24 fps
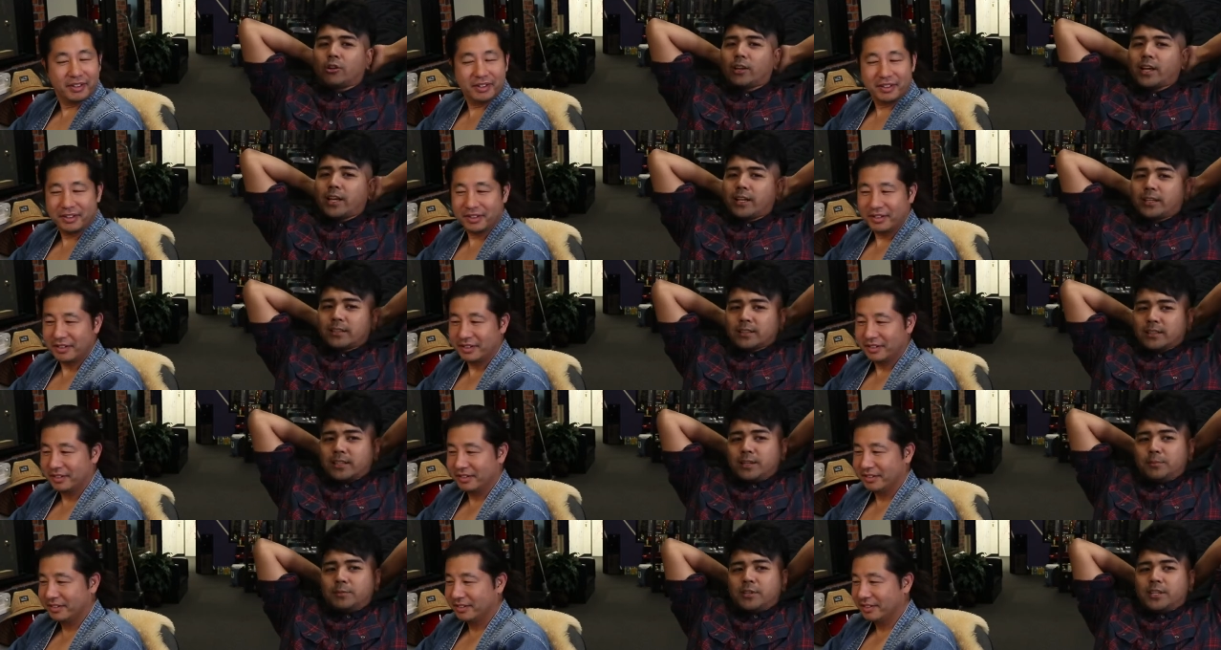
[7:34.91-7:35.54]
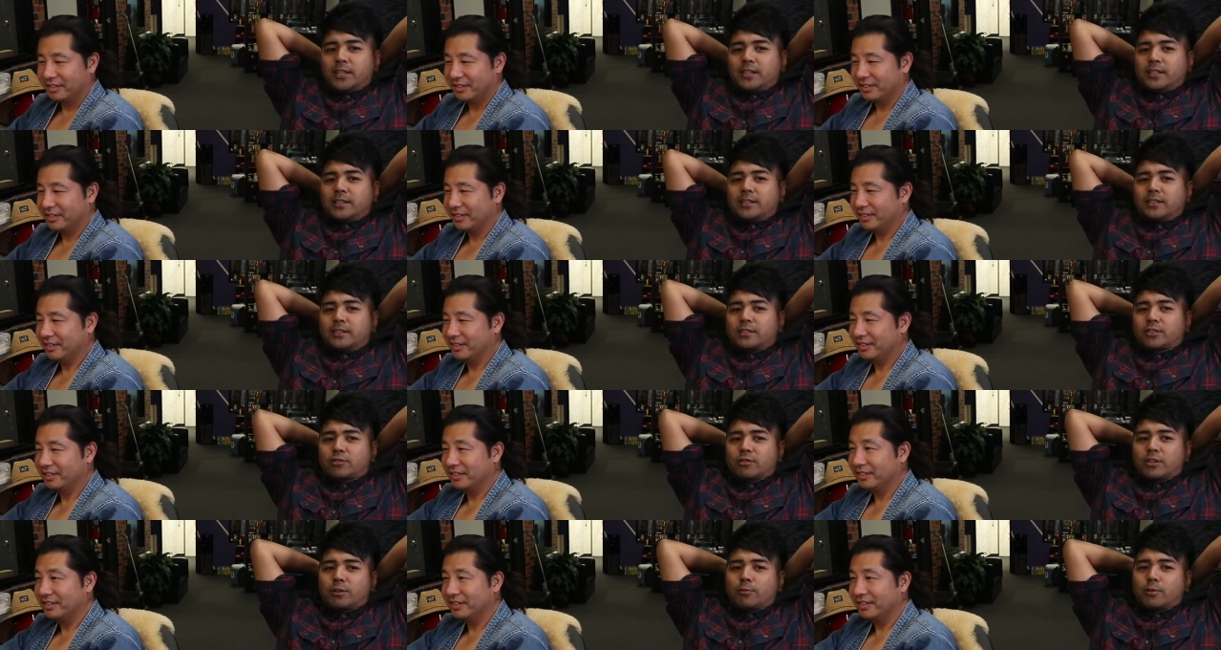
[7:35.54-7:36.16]
Speaker 1: like limited
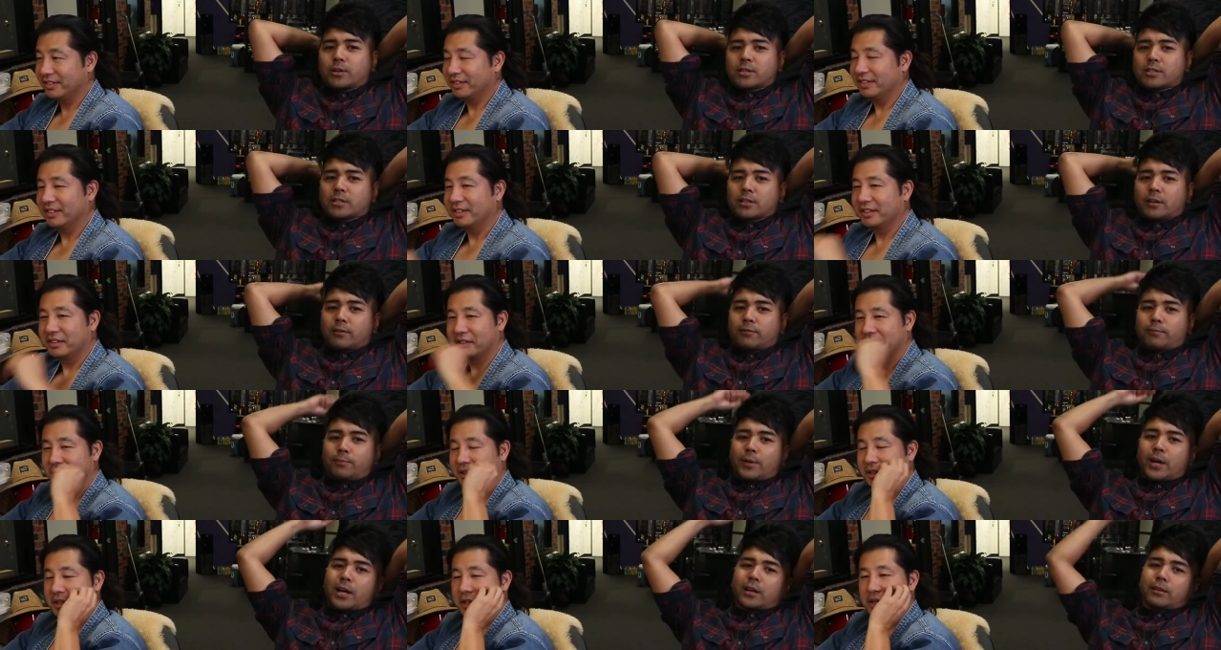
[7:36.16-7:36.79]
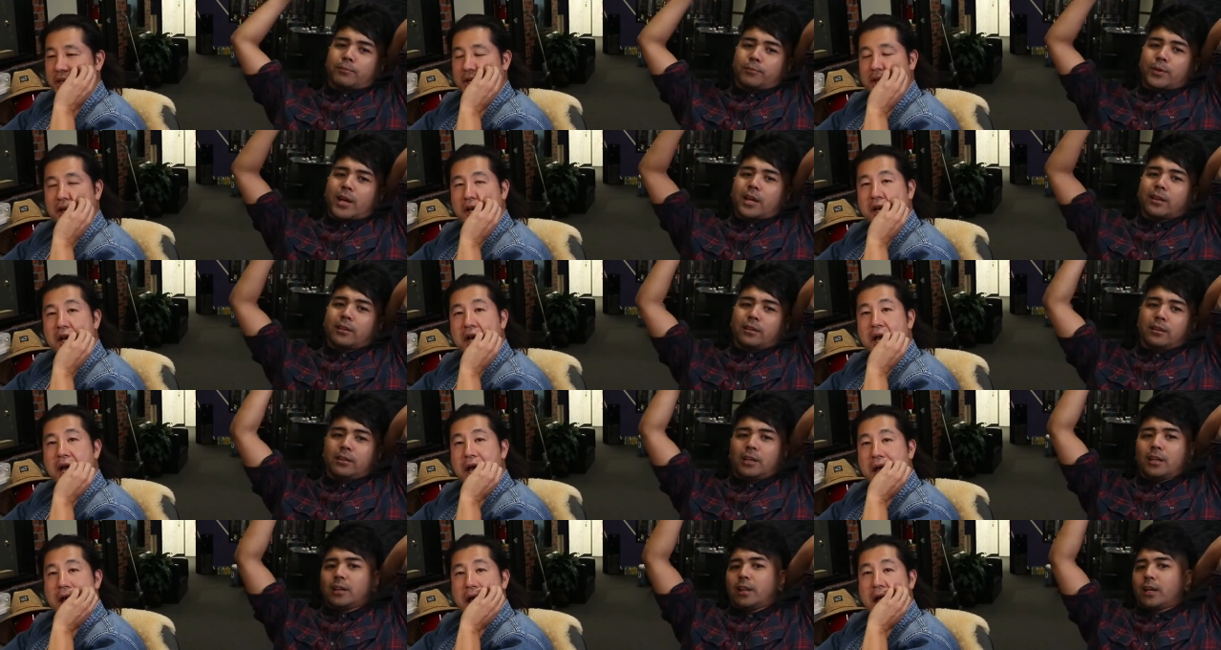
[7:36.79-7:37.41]
streetwear stuff back back in
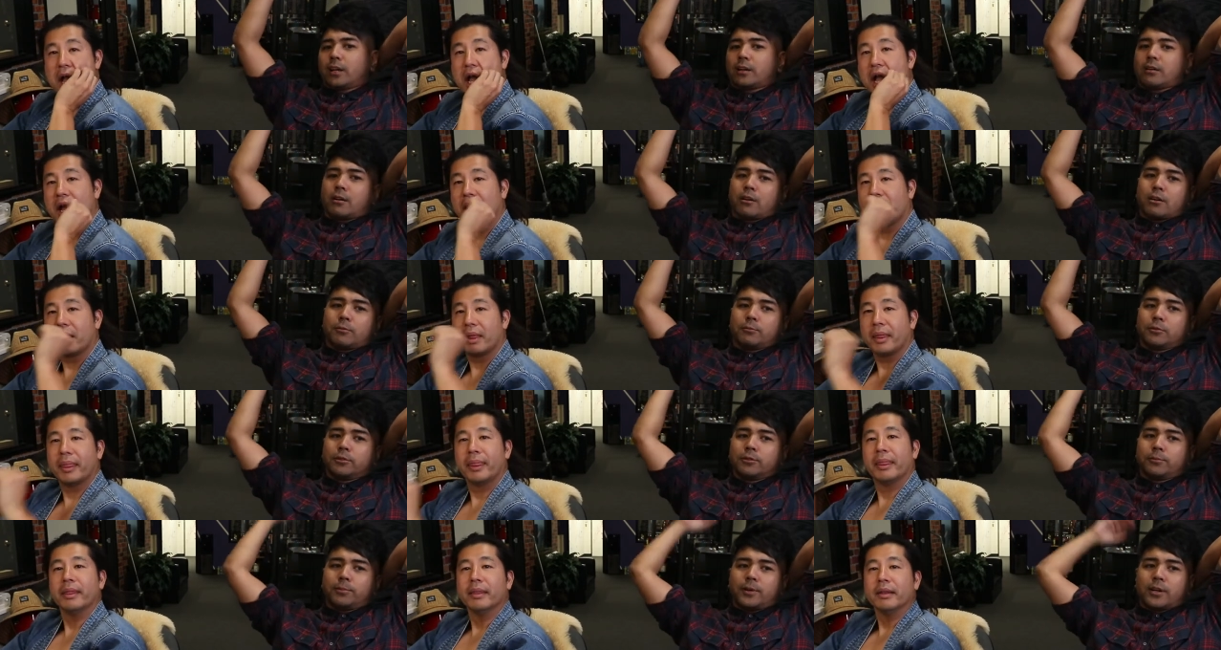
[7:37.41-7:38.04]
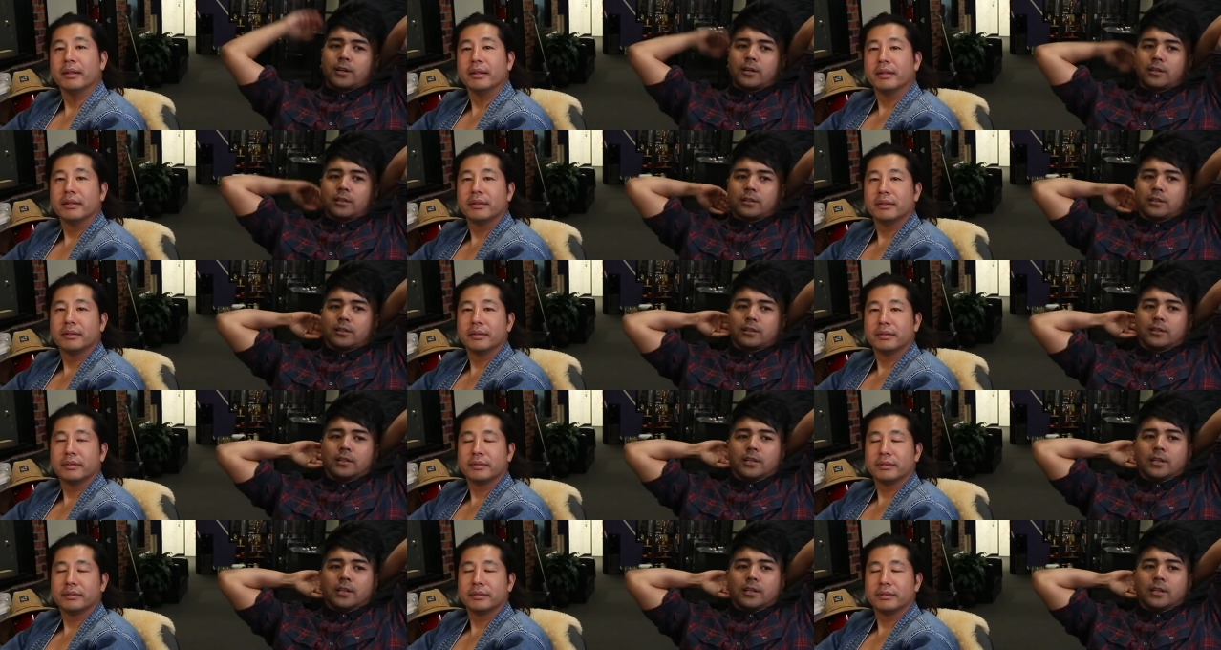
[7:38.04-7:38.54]
the day, like Karma Loop era.